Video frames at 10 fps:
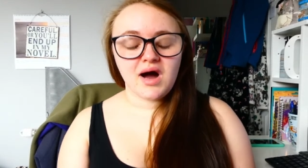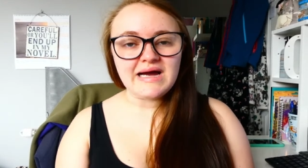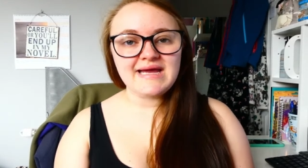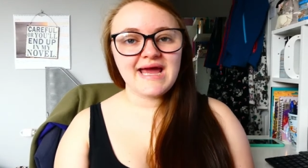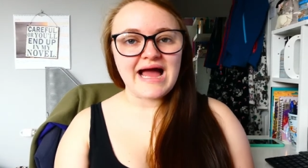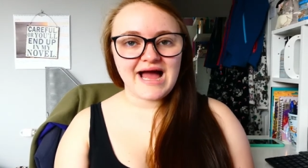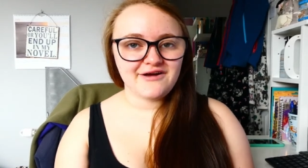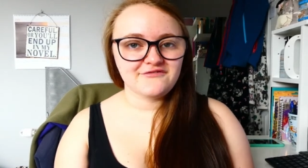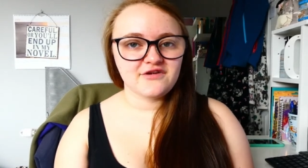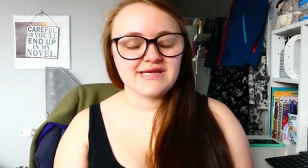I
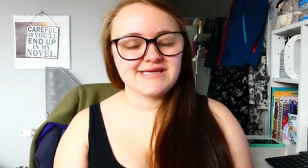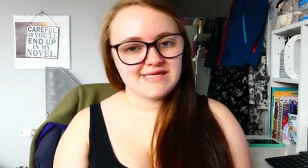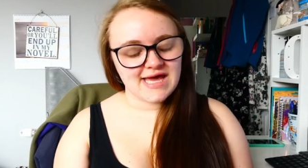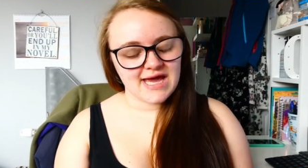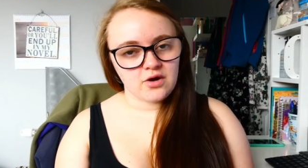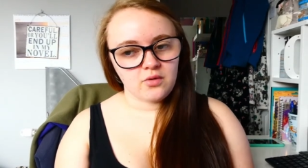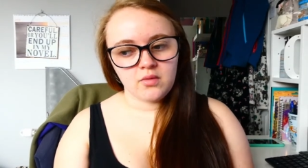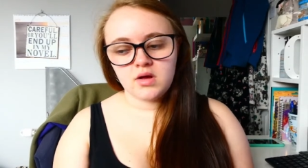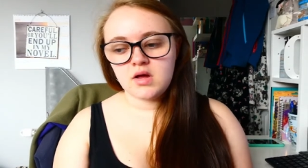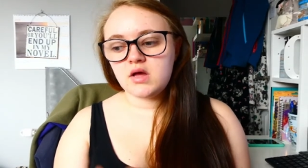have
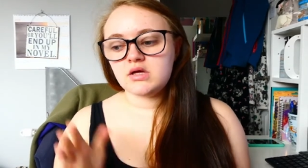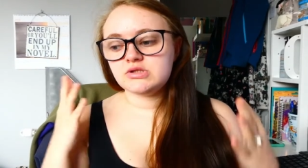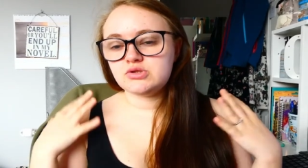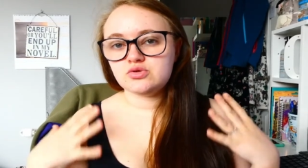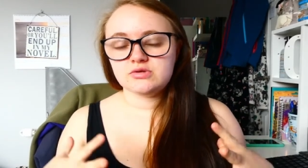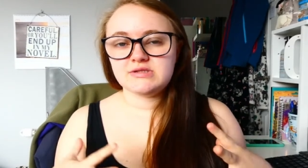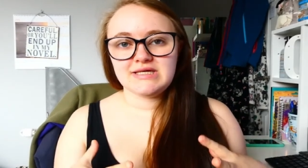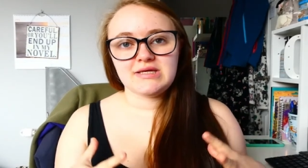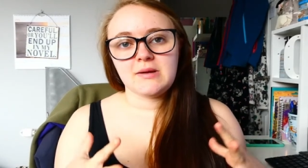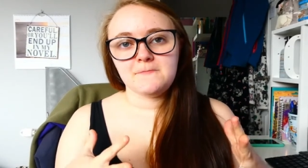now
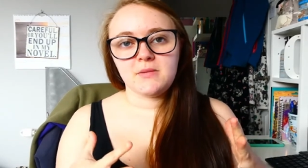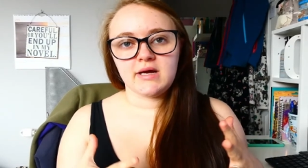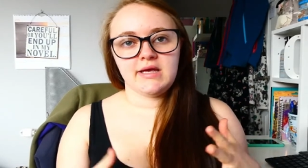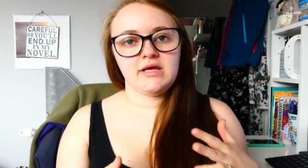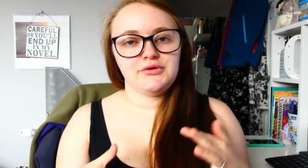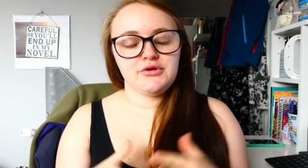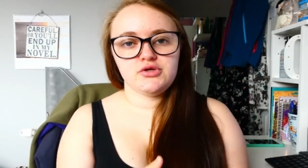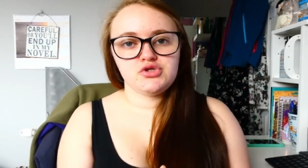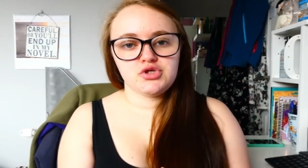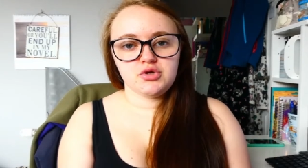sorted my
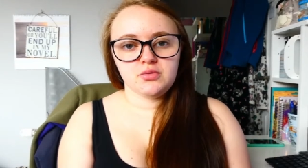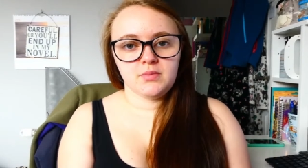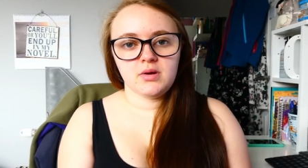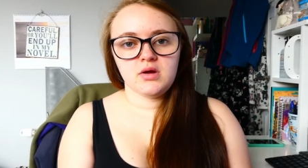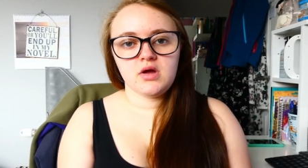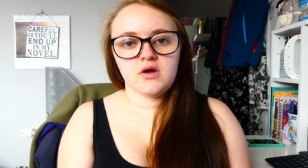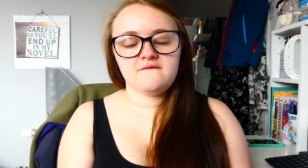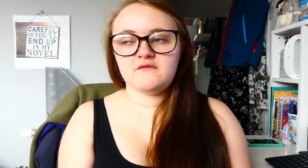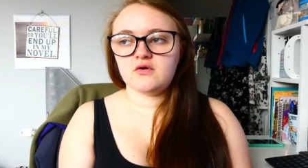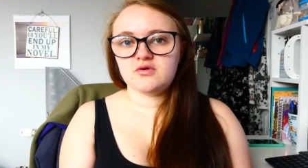YouTube
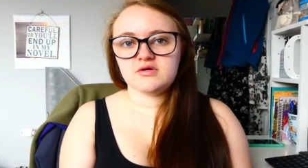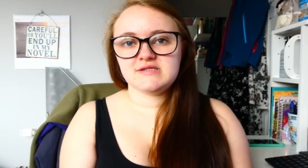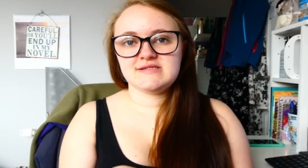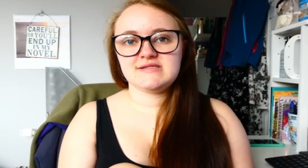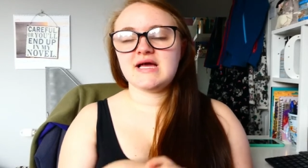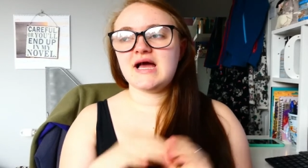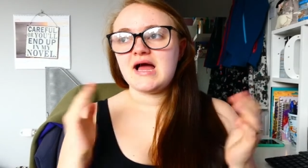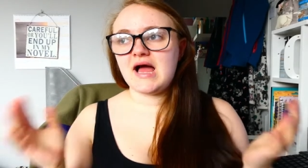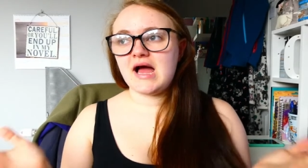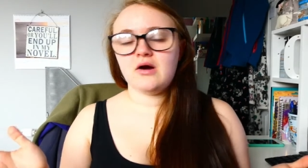folders
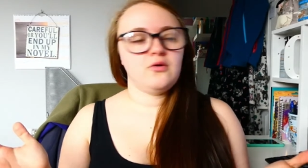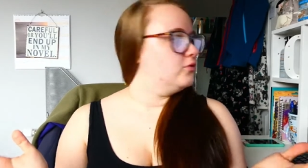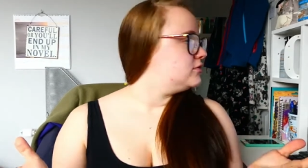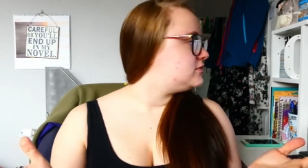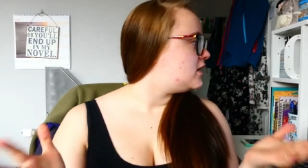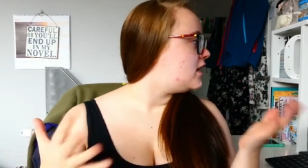out.